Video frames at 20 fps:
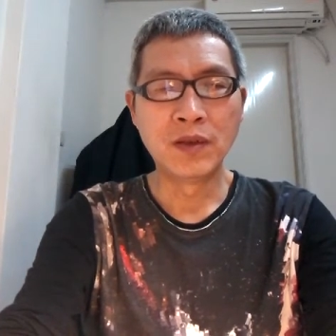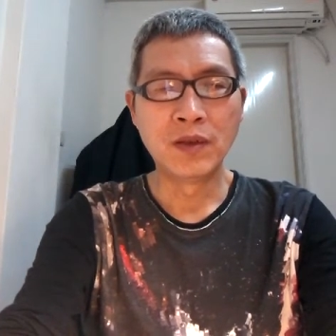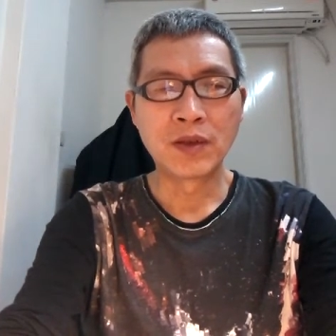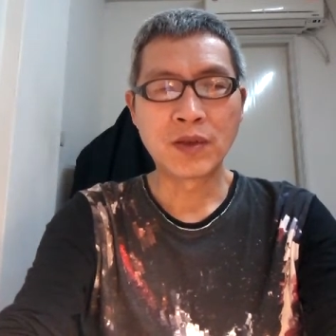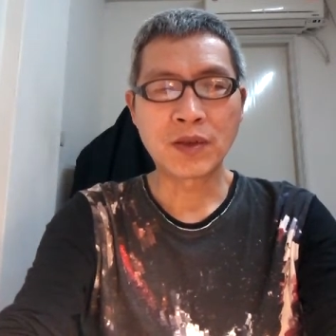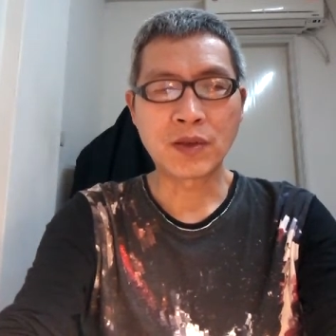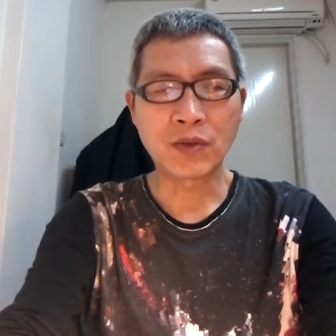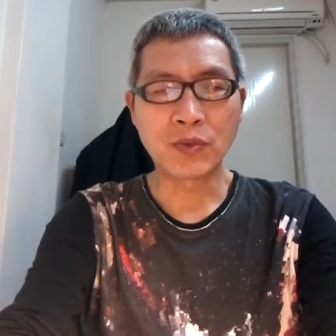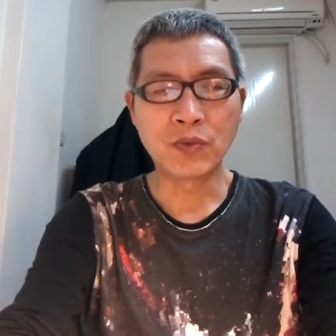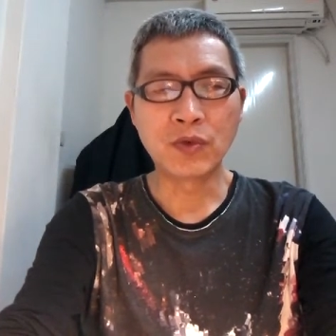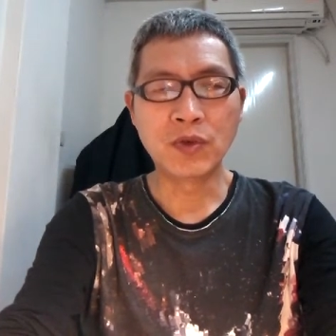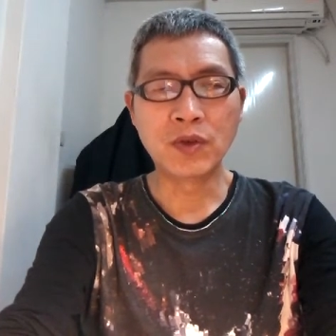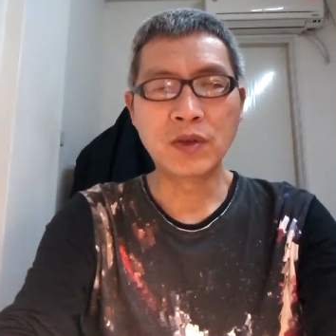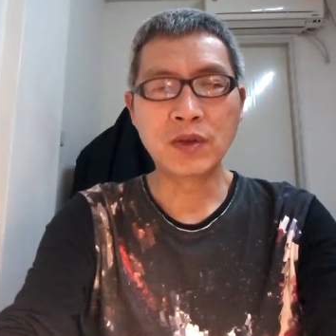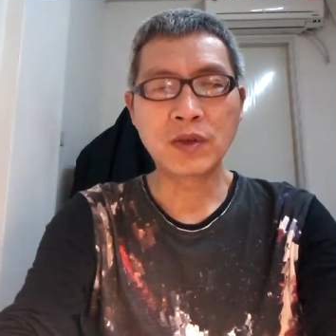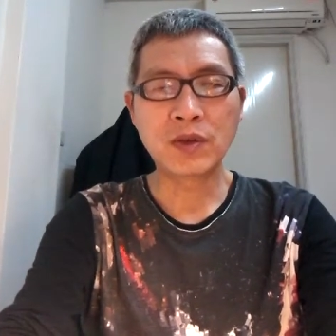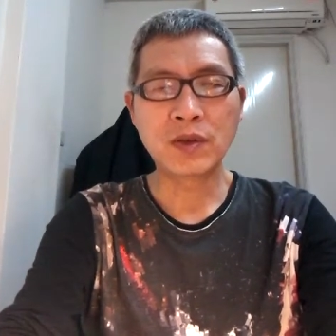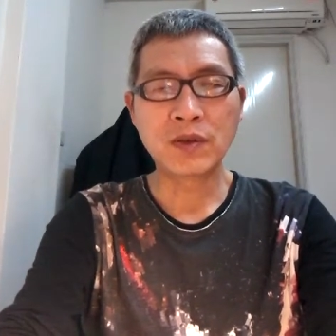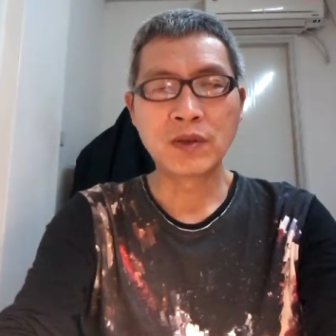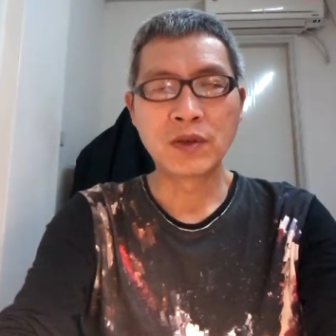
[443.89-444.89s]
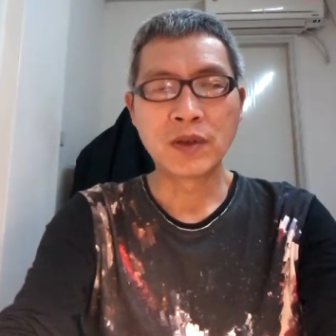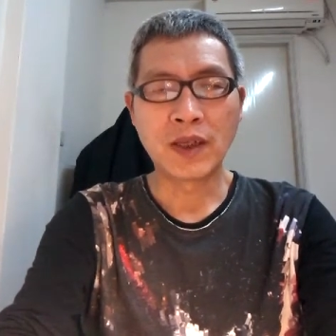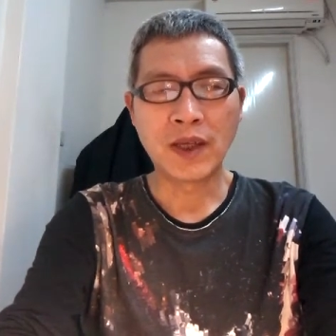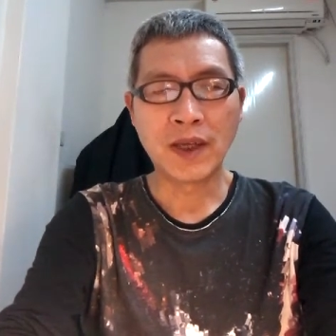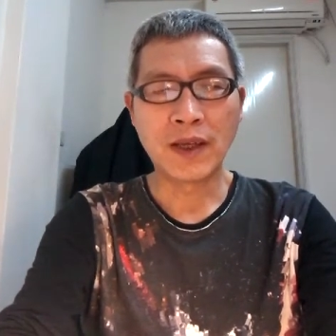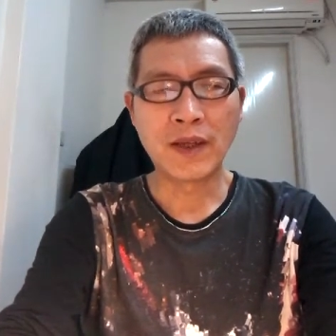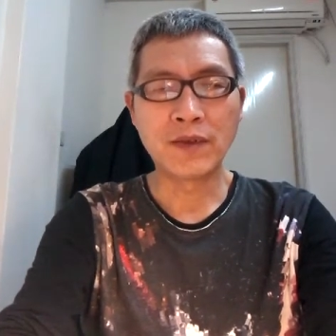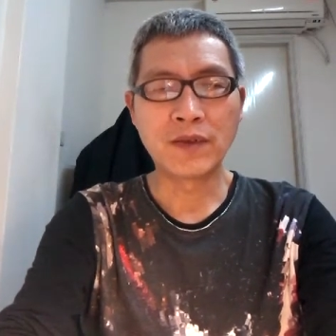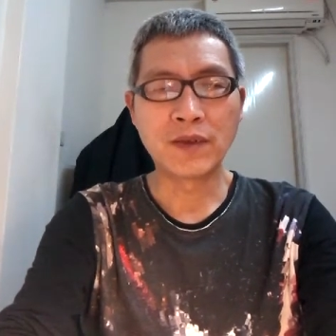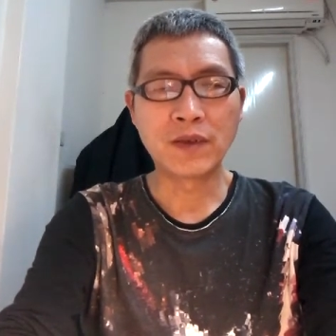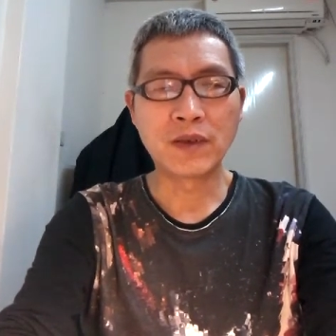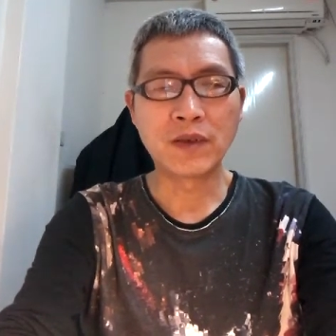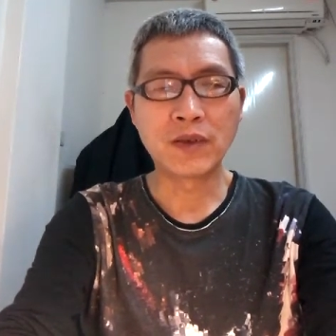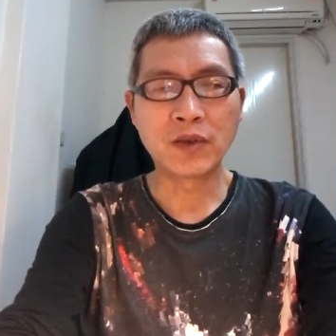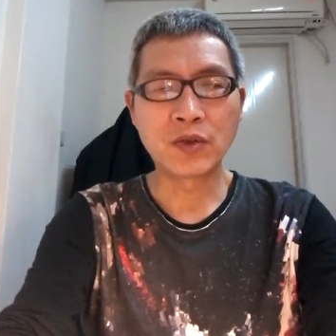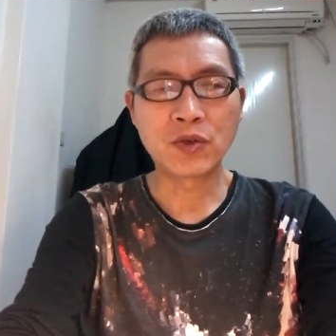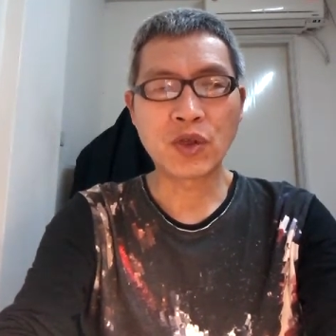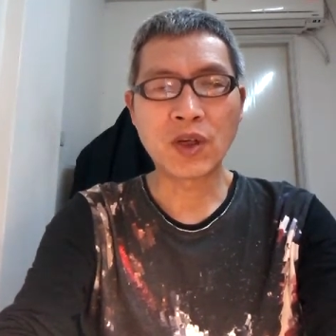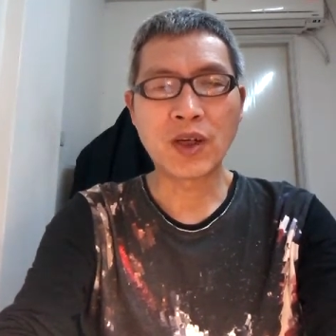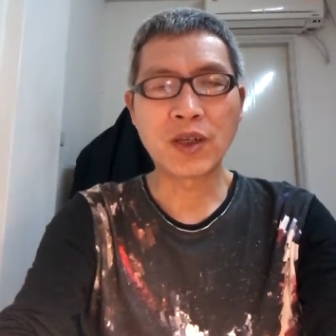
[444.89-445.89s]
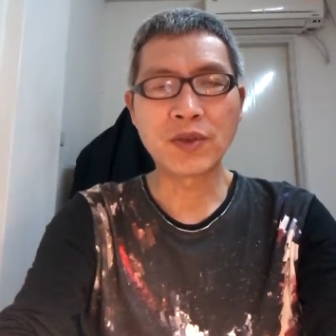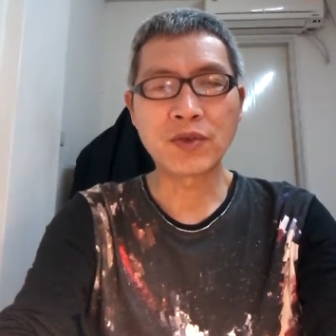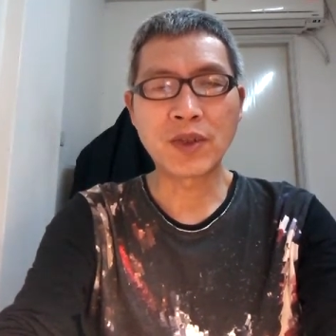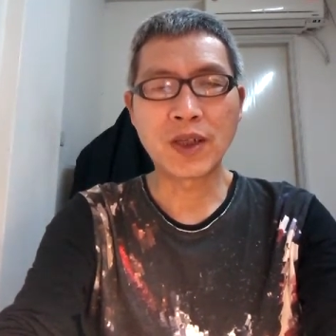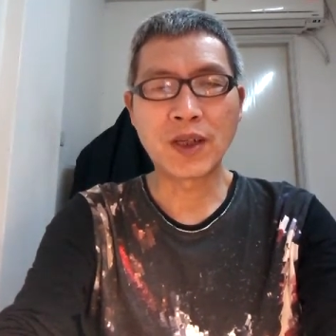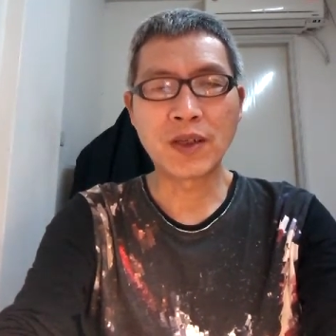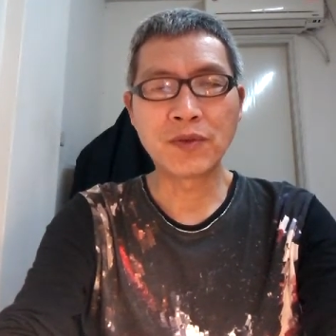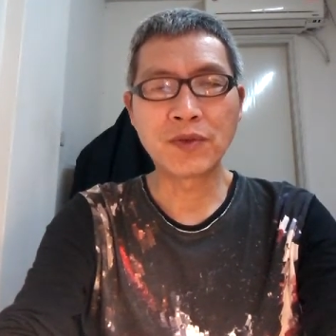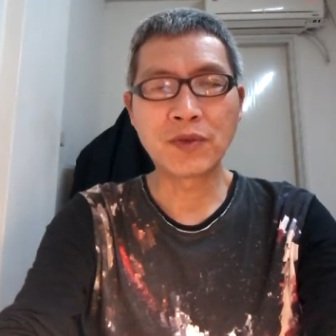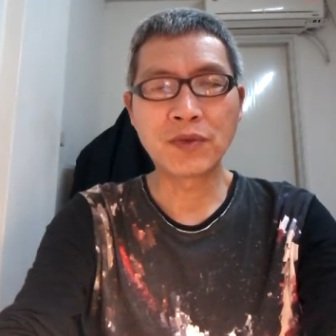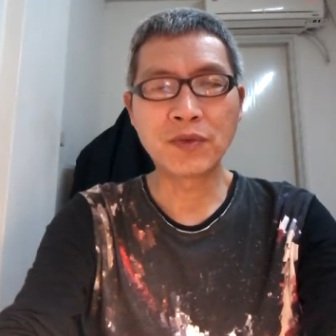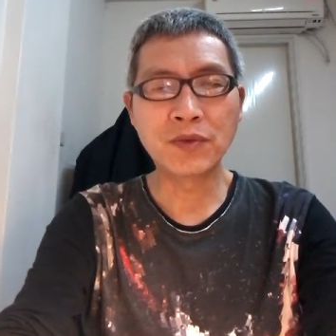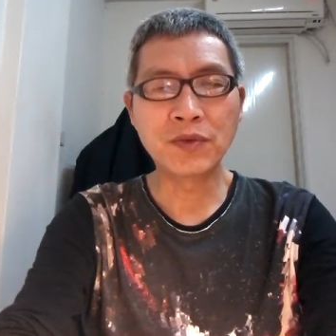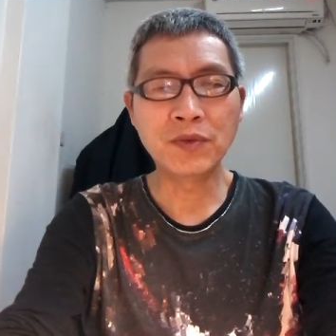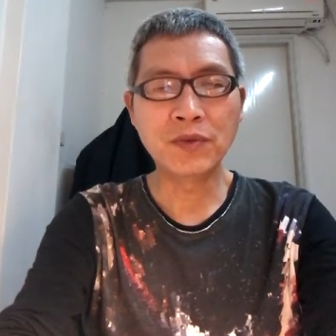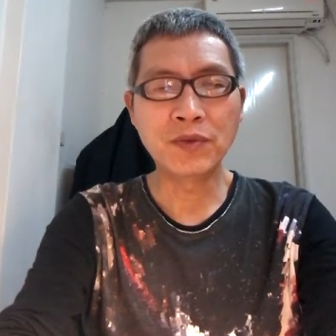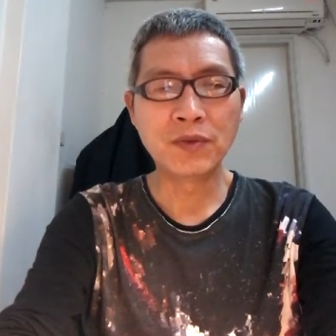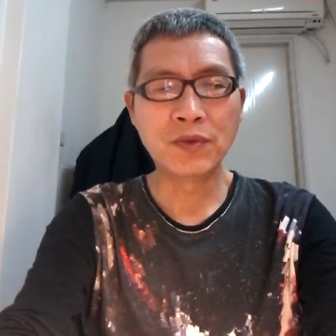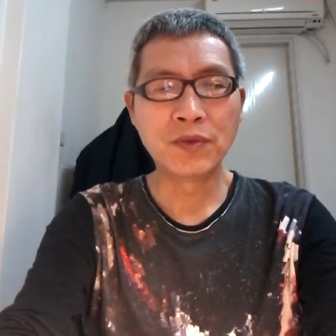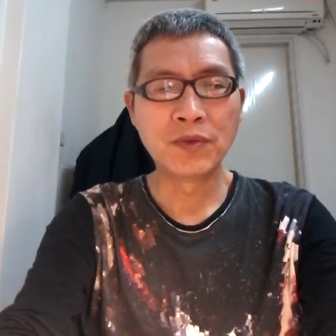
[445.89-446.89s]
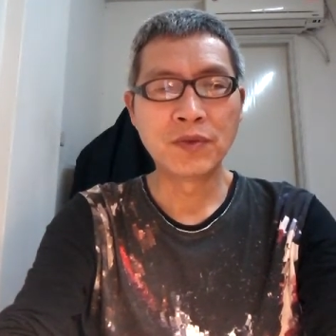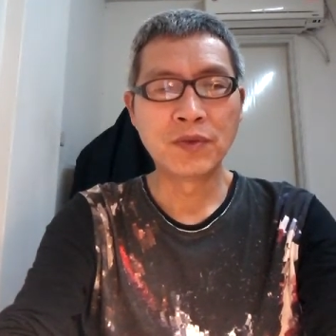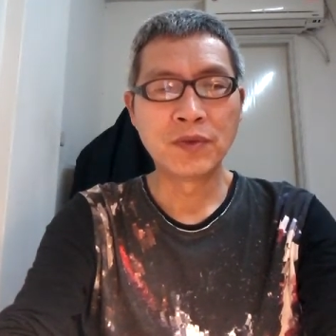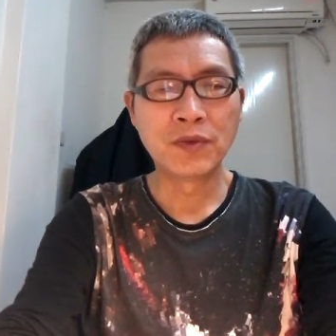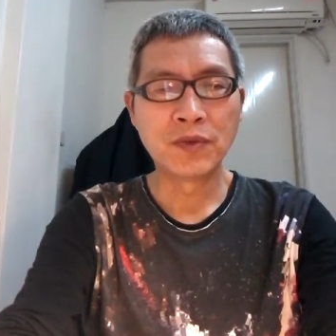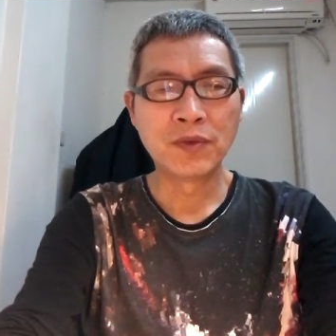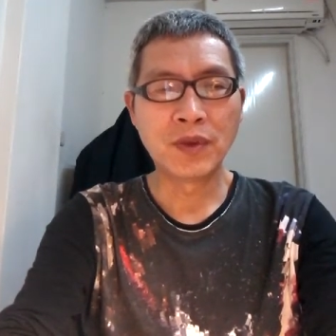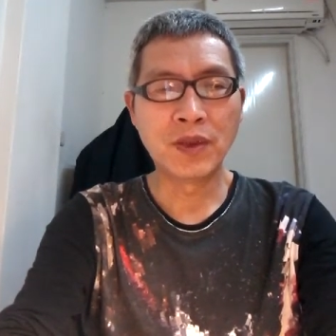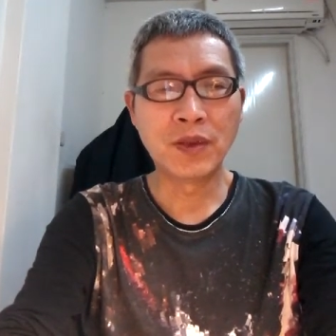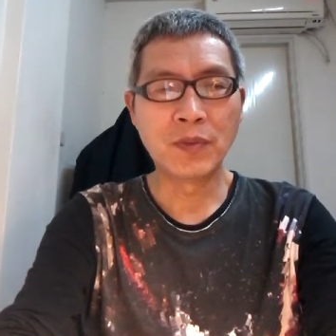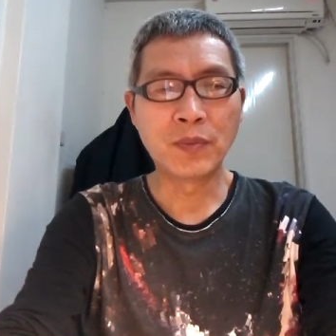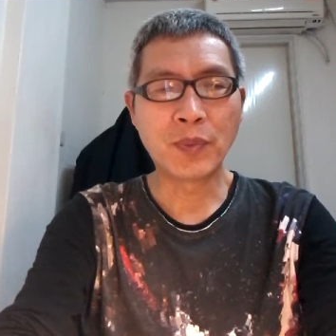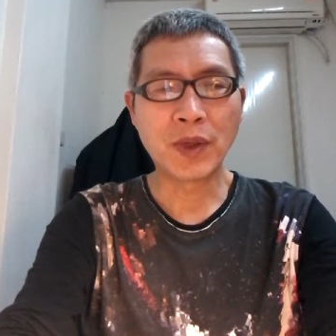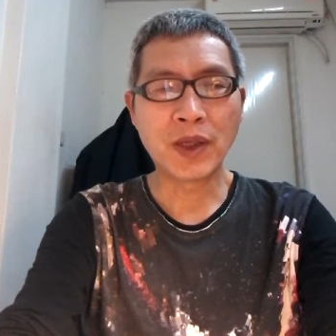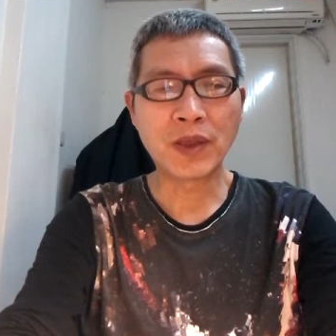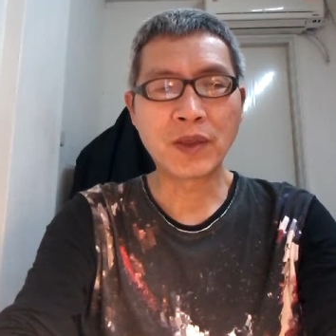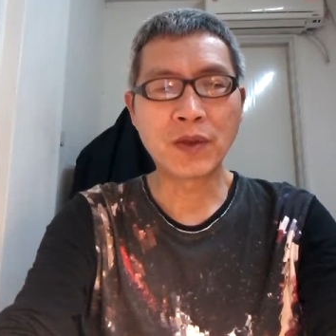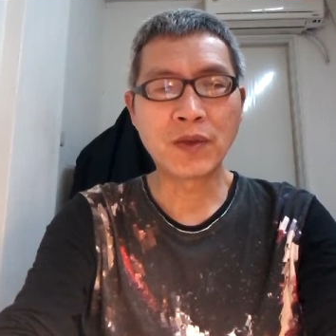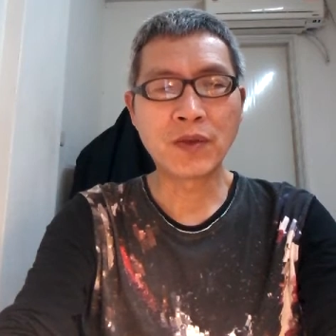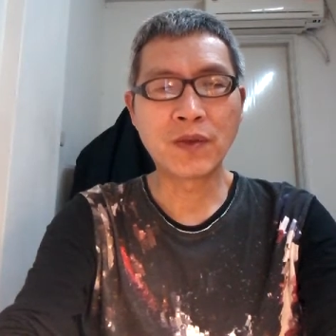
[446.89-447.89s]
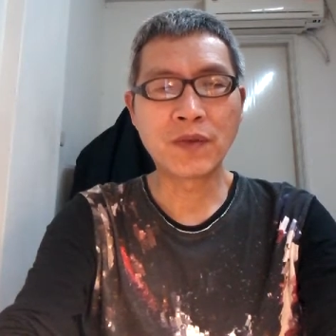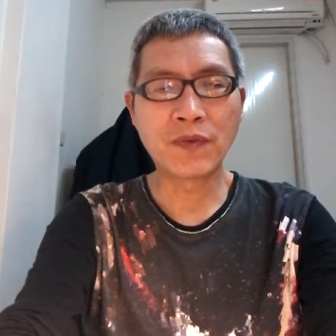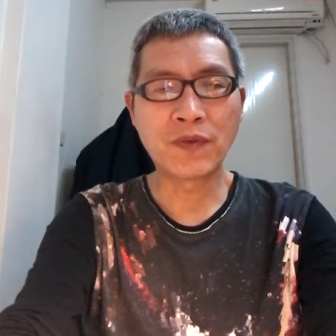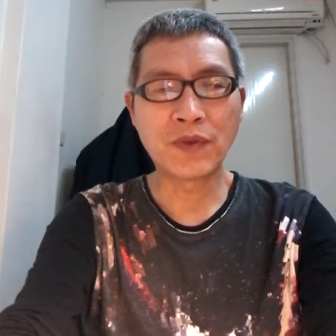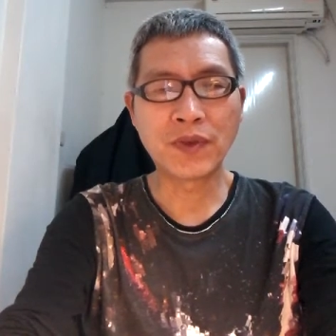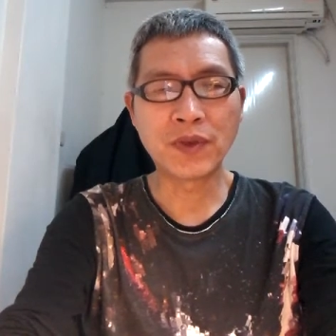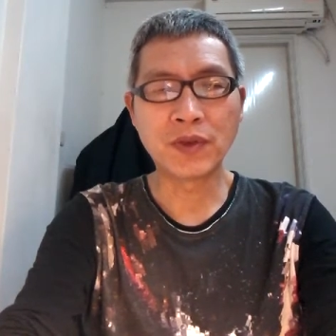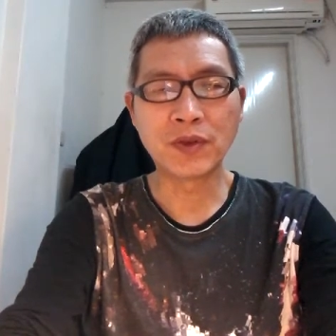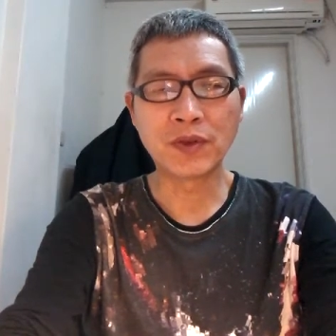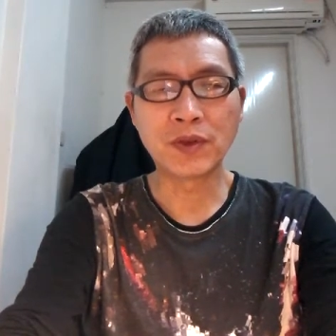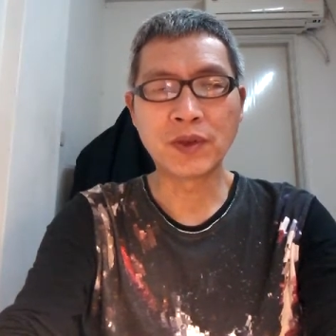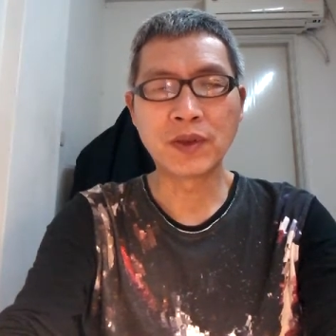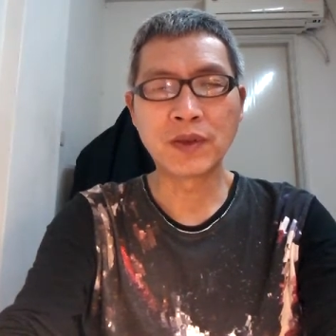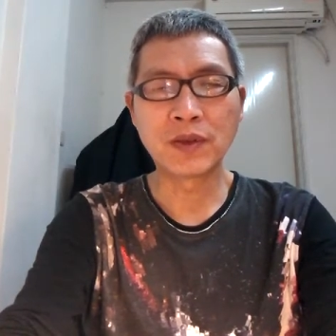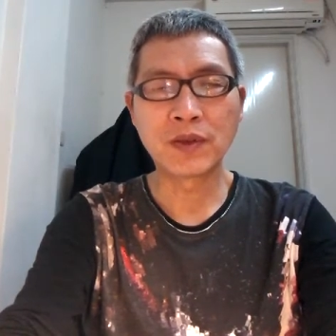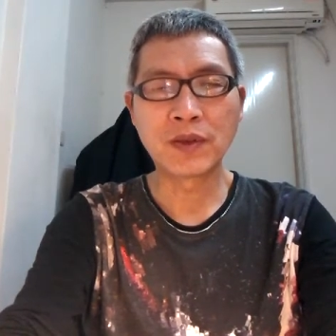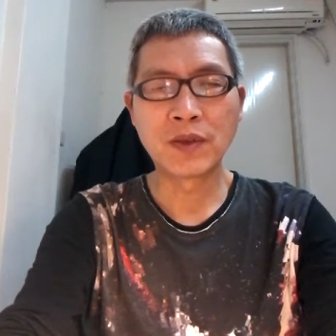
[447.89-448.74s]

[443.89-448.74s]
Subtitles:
sword and charge onto the battlefield,